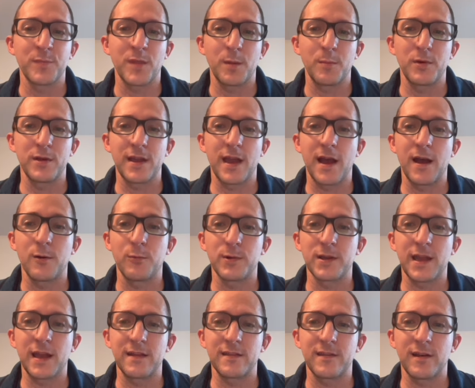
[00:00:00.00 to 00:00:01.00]
But yeah, we
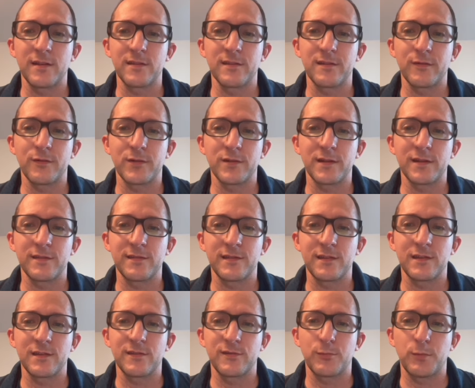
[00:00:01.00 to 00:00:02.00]
get tons of
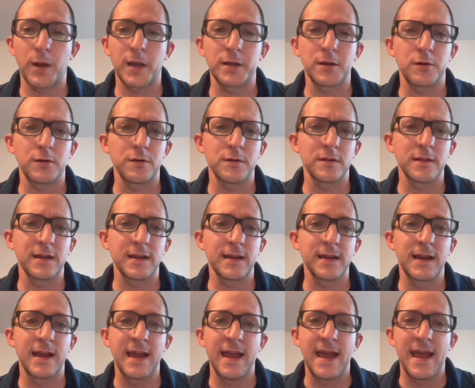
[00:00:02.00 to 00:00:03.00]
releases
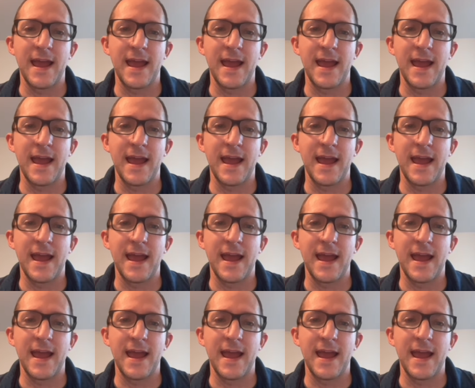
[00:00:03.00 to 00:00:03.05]
regularly,